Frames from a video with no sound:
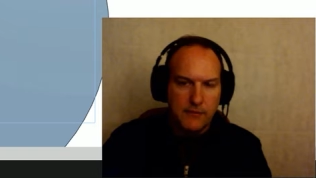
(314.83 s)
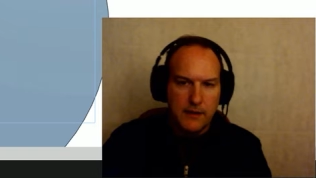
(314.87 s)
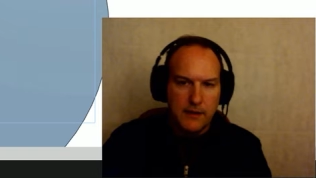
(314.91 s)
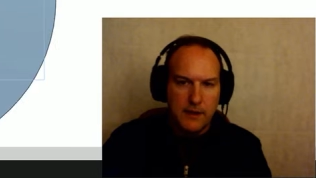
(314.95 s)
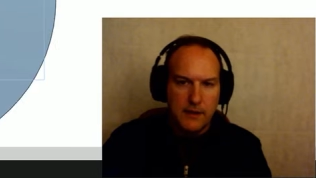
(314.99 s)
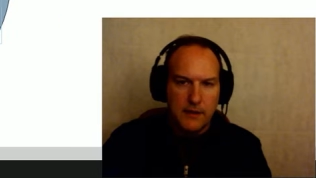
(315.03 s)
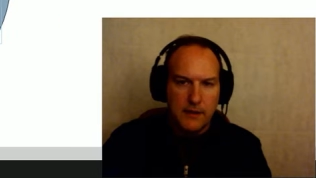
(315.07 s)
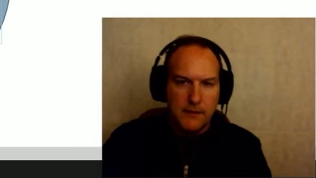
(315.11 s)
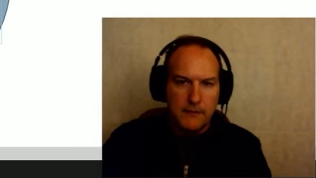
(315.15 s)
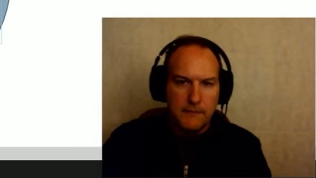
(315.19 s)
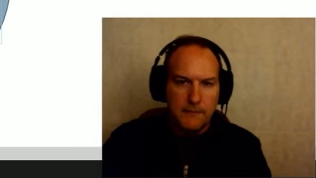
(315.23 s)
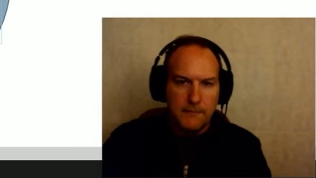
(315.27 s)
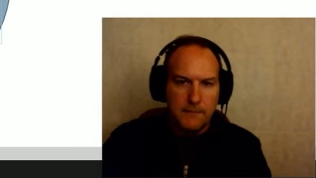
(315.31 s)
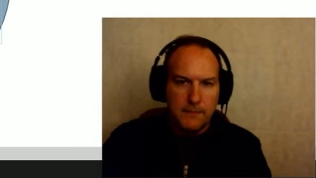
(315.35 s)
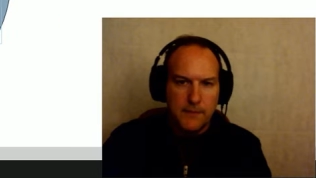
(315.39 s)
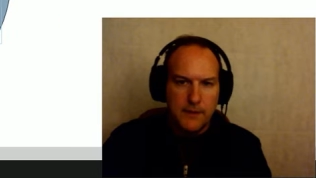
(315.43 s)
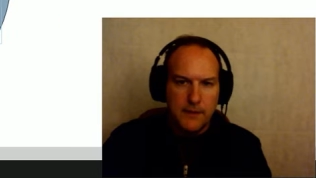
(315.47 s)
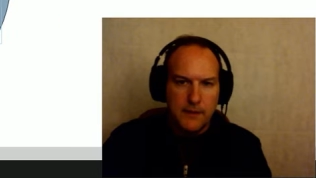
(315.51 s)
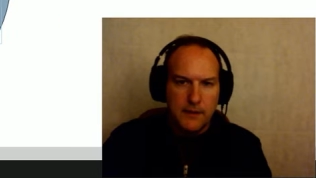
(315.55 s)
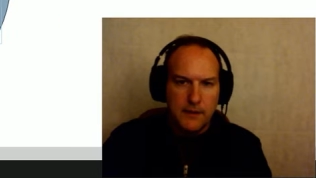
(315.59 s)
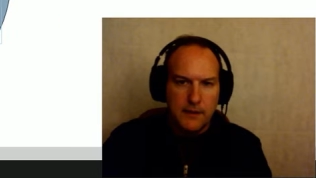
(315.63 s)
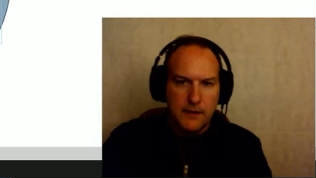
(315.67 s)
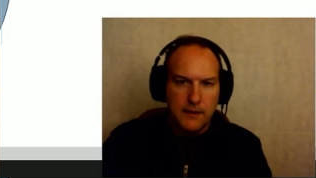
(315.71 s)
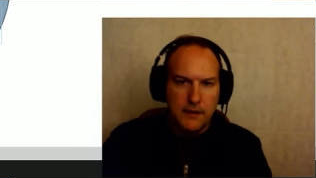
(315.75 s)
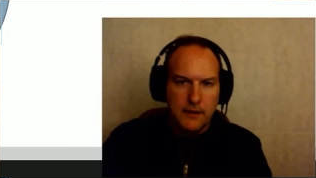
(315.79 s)
right,
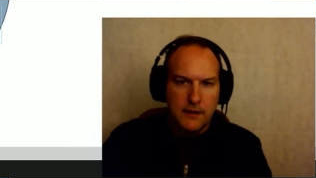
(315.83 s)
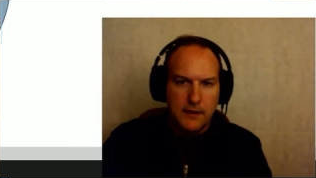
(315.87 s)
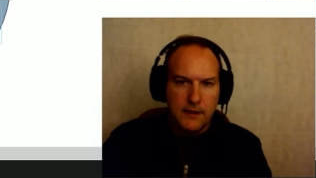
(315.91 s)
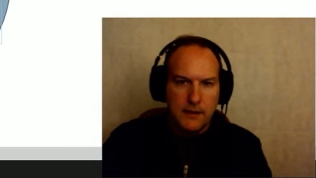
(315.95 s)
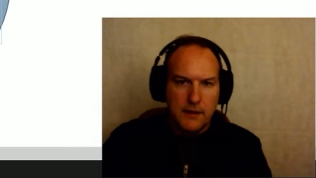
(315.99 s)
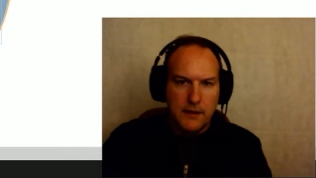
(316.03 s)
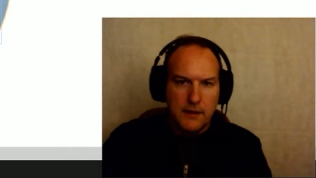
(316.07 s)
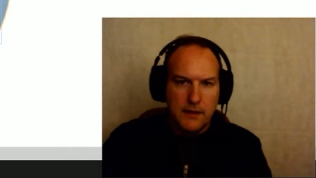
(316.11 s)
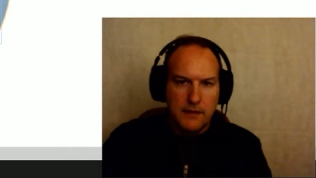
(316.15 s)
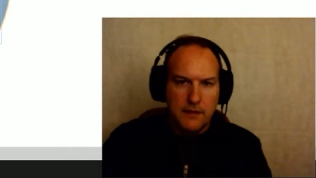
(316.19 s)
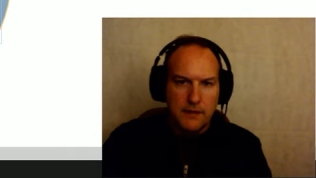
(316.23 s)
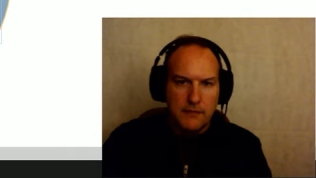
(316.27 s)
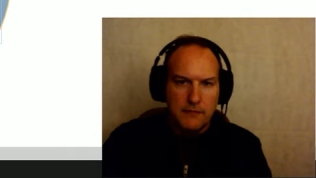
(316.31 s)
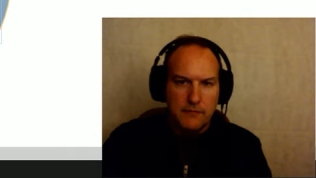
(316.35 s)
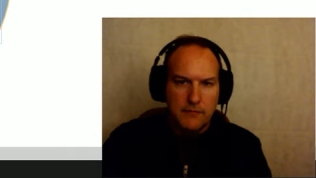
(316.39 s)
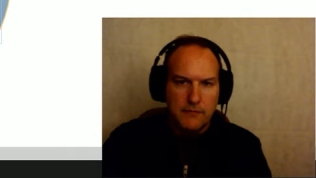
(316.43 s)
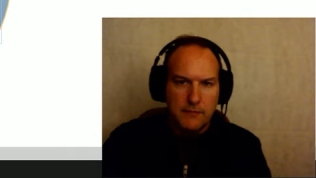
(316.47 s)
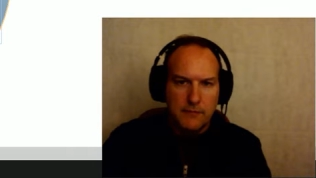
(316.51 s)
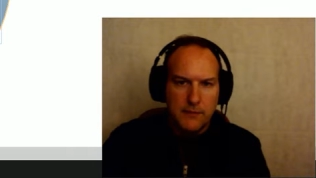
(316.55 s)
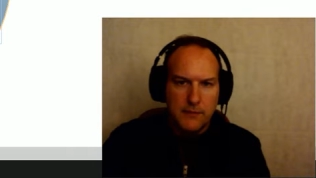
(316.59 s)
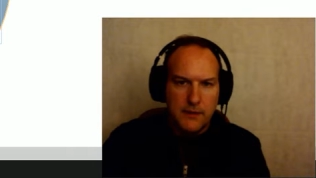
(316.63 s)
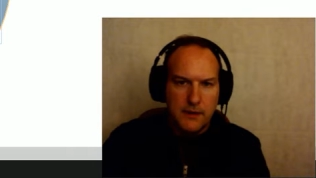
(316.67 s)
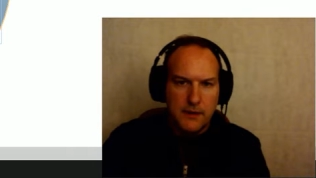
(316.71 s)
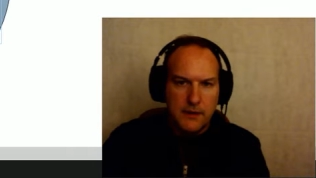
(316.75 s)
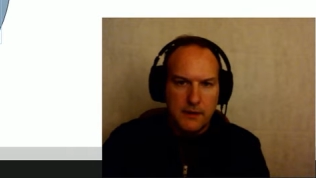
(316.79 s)
from
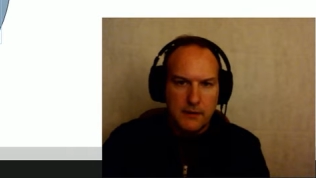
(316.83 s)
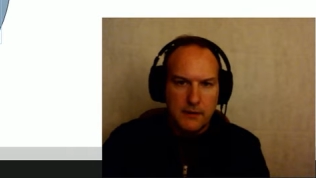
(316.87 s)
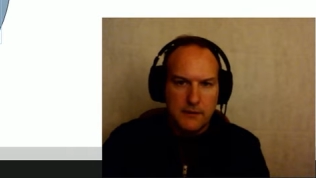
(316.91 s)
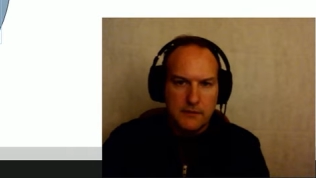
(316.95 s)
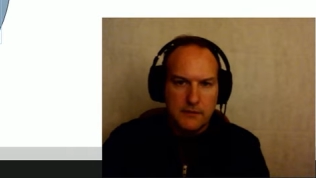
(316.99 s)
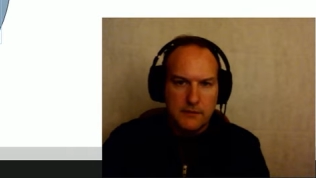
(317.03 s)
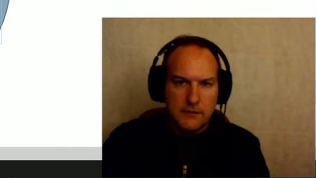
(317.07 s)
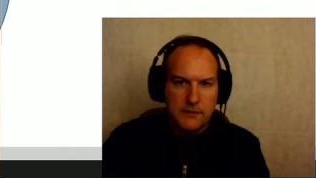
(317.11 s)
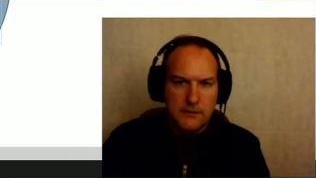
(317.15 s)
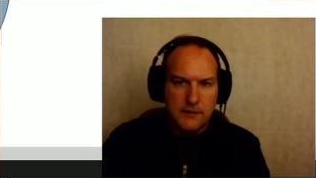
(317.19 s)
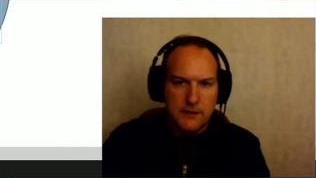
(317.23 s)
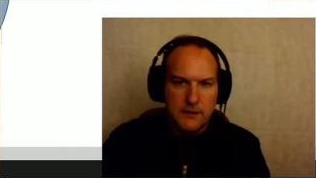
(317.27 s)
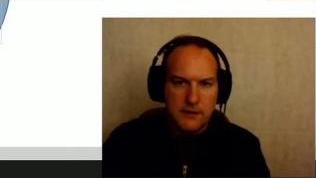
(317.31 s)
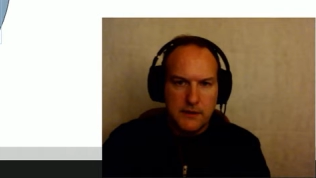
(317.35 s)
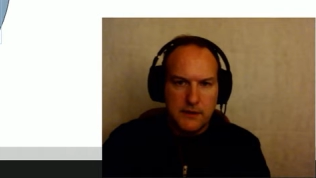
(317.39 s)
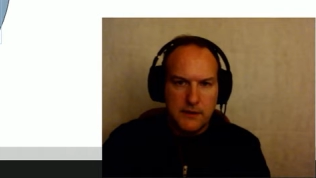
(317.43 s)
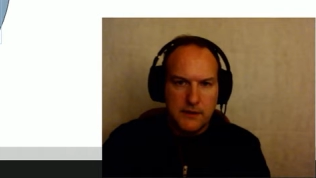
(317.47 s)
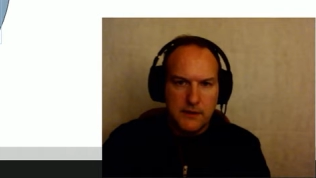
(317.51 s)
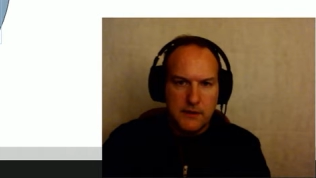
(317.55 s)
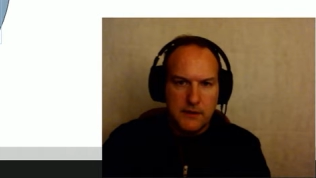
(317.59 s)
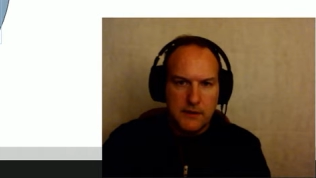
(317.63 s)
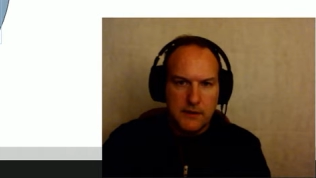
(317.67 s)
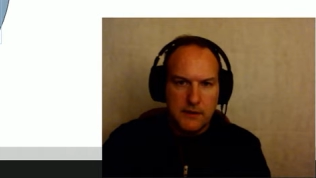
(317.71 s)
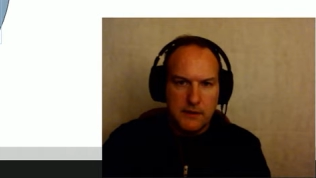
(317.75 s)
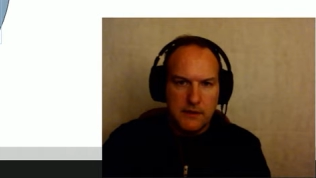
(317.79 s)
here to
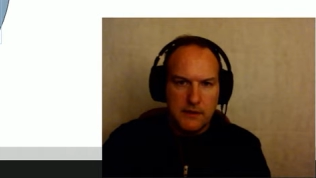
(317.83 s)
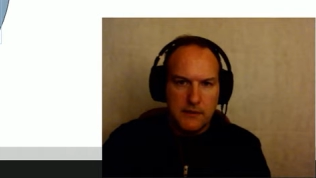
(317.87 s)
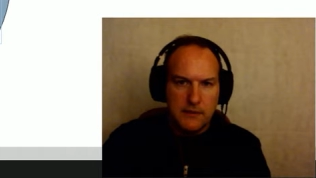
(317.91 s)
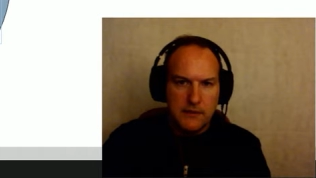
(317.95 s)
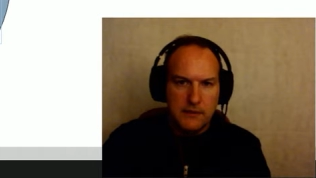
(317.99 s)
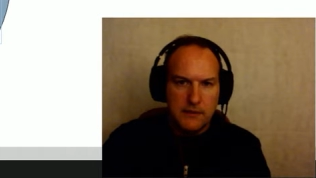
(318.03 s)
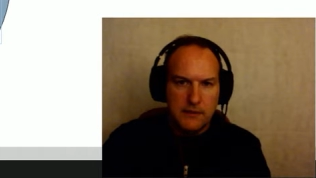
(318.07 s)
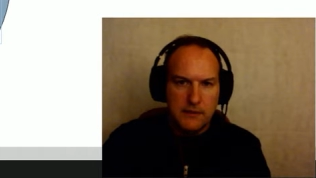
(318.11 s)
here